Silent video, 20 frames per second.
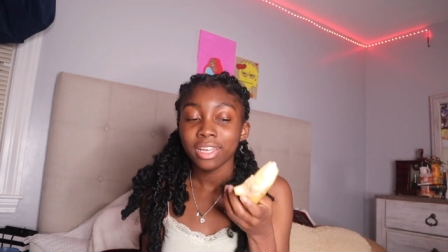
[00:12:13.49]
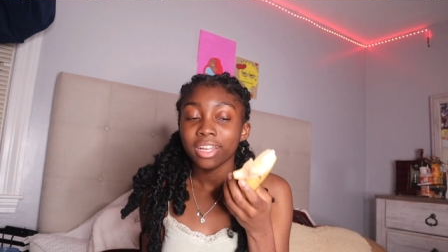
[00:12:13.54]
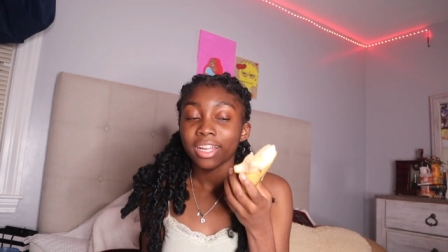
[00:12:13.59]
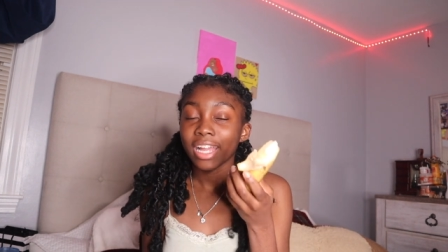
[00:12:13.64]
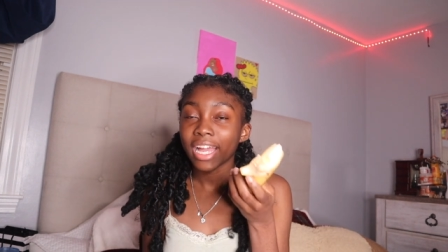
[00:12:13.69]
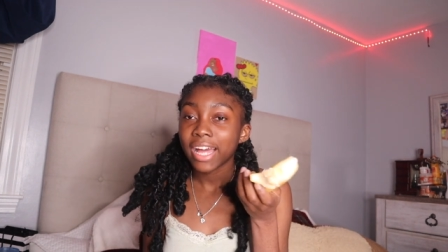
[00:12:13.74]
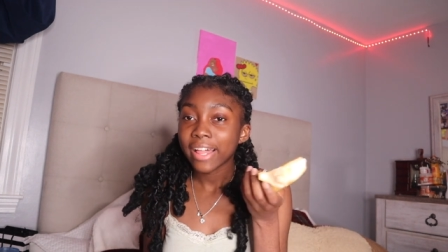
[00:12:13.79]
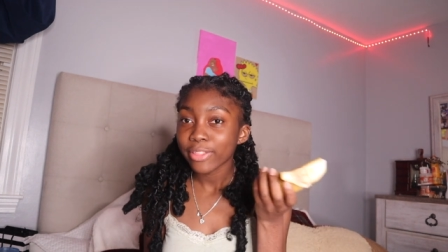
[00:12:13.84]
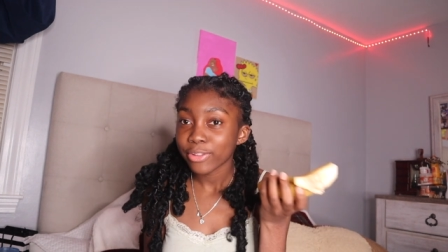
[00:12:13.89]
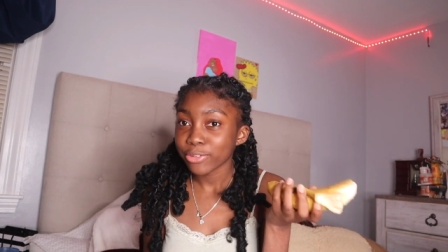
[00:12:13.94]

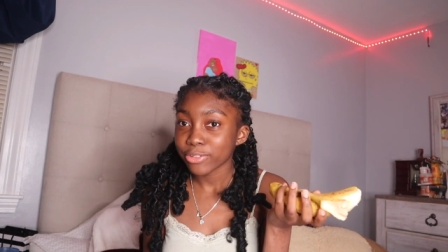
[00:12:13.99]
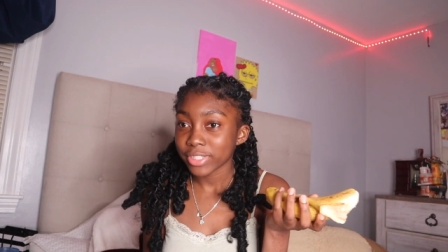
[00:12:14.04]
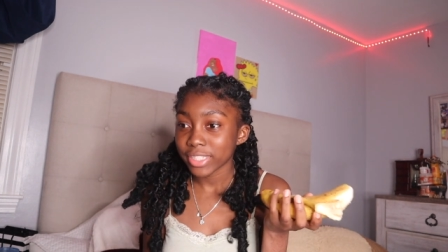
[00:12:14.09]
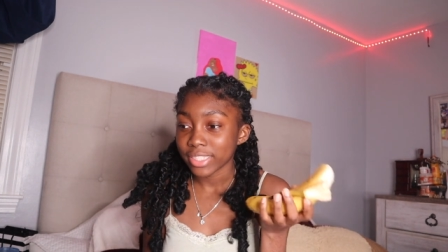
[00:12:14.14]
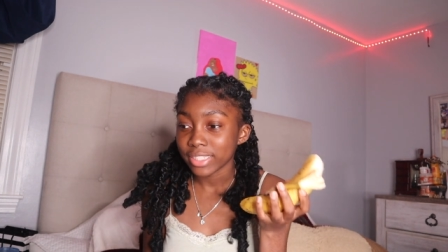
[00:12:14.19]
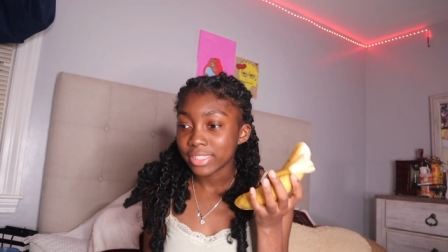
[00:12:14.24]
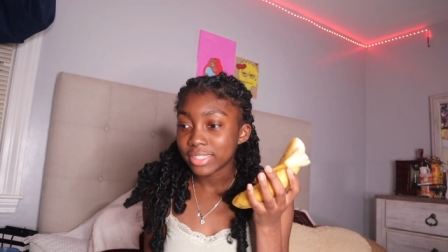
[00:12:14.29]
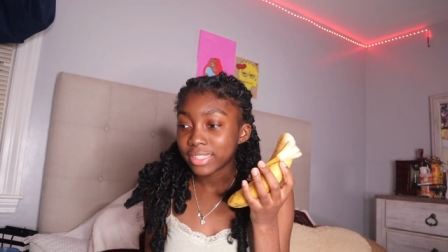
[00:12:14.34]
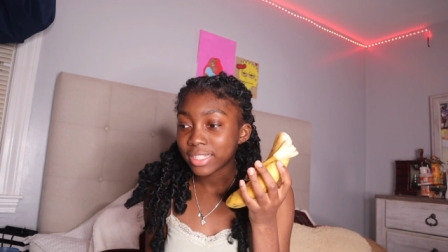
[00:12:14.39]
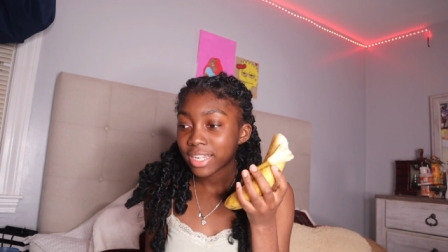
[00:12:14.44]

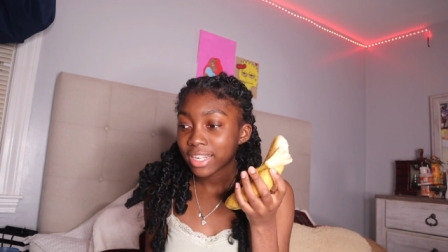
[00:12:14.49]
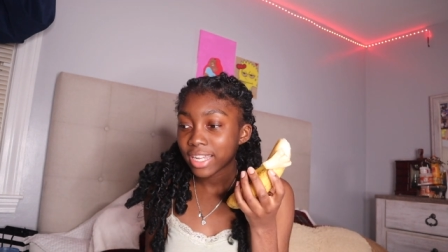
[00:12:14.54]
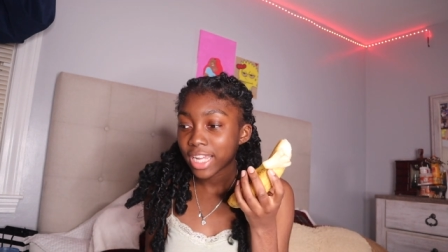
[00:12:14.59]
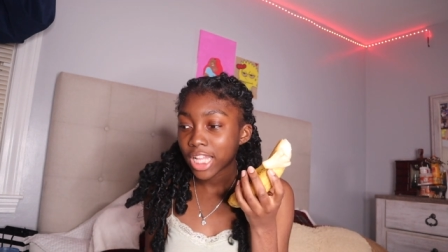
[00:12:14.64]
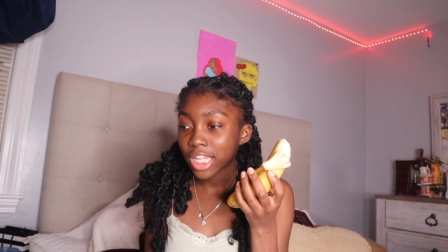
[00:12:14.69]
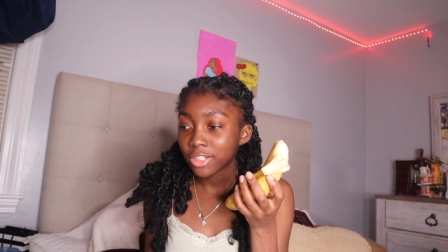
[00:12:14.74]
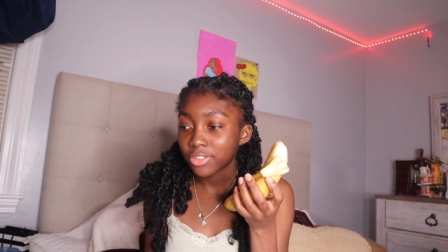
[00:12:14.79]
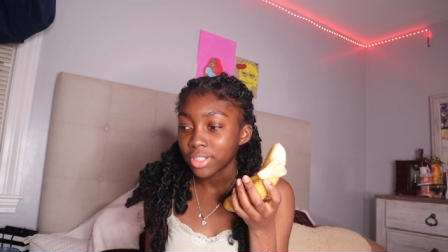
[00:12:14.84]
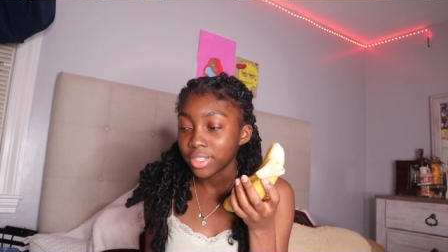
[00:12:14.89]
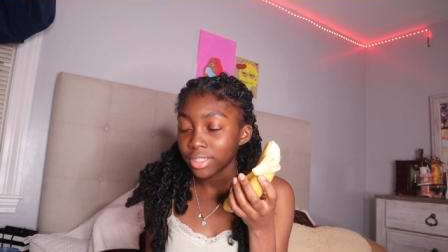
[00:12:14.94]
Calories, not
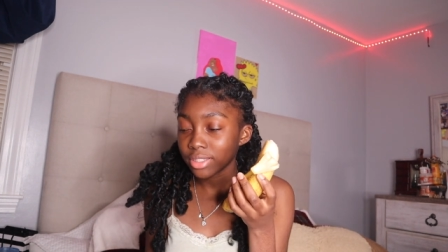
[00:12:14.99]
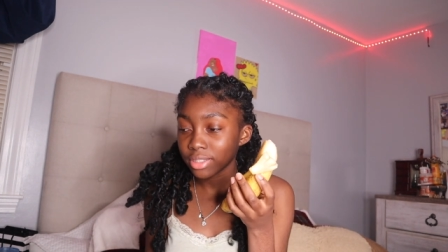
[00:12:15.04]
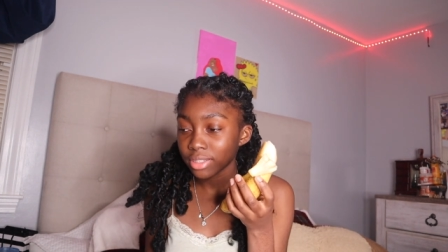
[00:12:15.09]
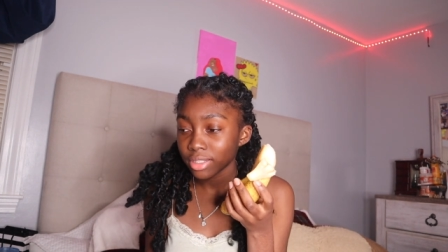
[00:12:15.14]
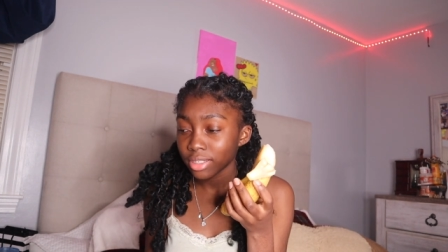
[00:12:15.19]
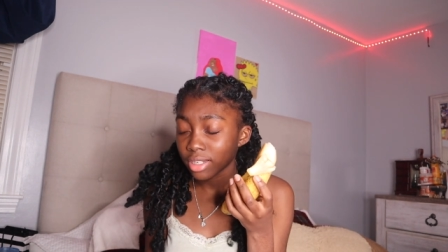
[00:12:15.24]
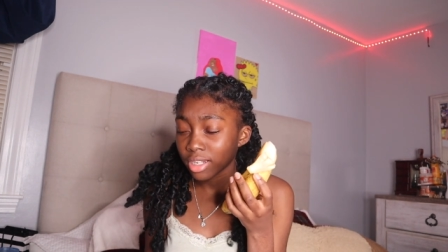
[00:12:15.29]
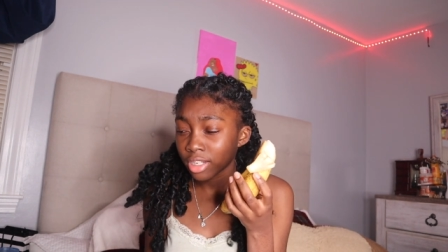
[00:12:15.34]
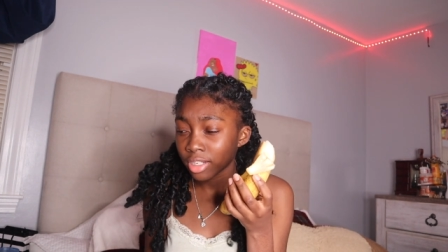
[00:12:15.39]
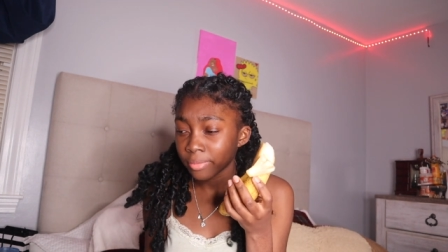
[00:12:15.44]
calories,
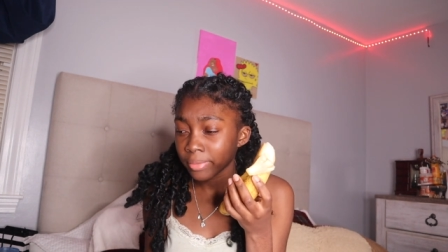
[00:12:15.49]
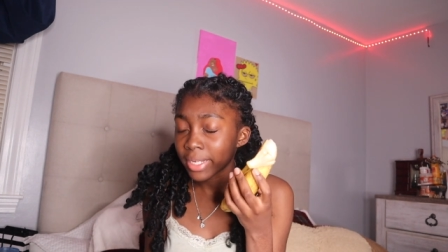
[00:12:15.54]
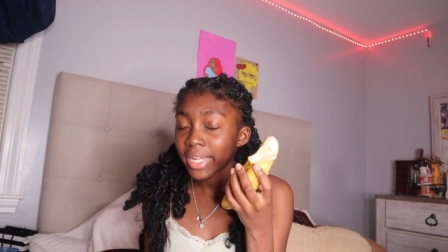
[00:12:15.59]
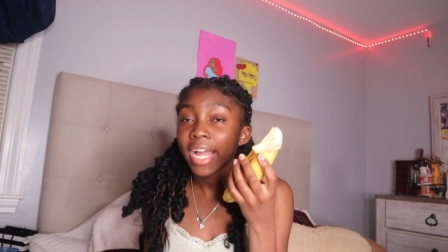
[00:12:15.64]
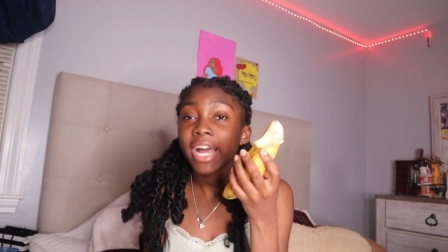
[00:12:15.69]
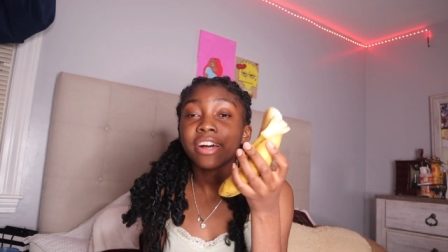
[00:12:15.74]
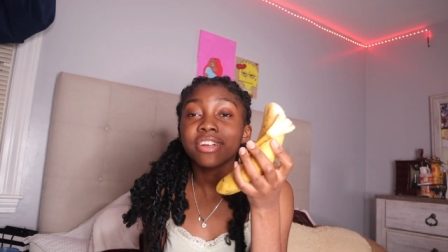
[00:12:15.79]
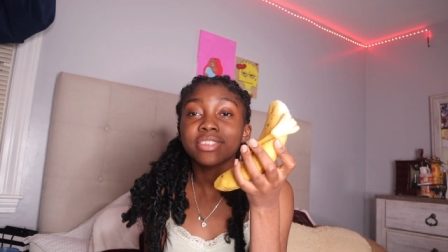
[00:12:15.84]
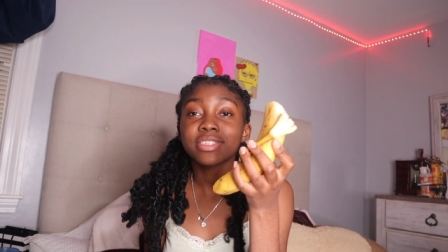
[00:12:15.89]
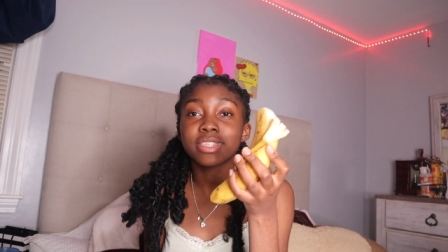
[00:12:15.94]
um,
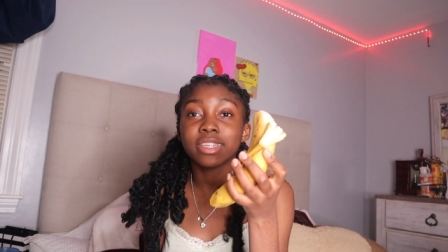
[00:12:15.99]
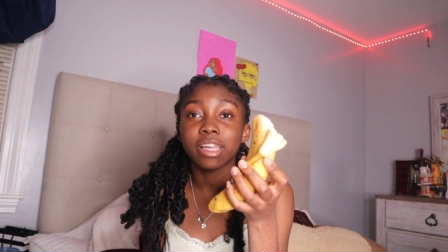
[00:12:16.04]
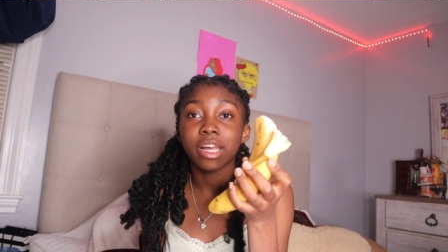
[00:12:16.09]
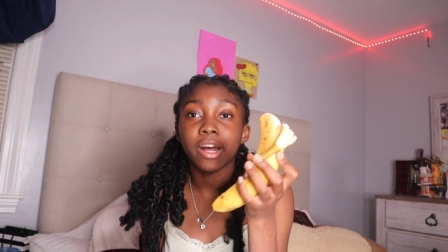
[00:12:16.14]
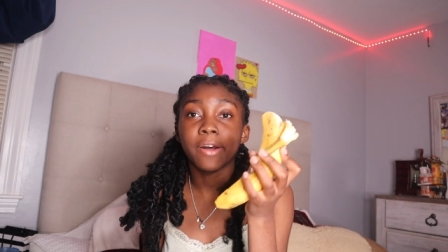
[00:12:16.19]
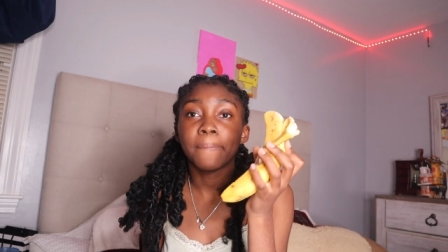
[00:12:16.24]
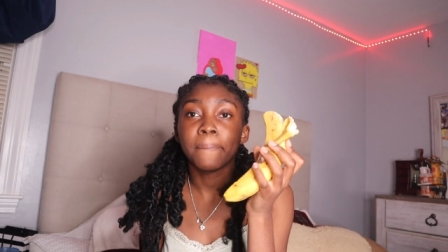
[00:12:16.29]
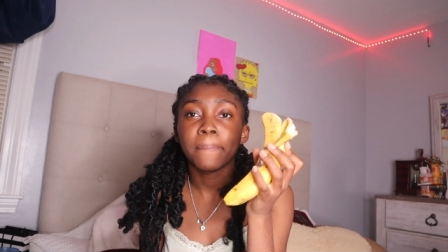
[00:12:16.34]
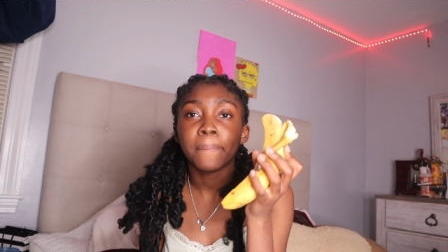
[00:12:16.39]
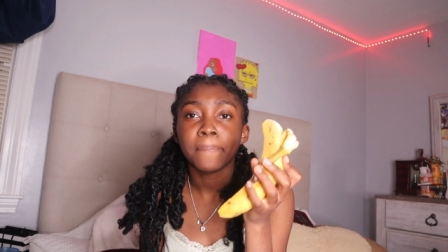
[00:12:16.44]
calcium.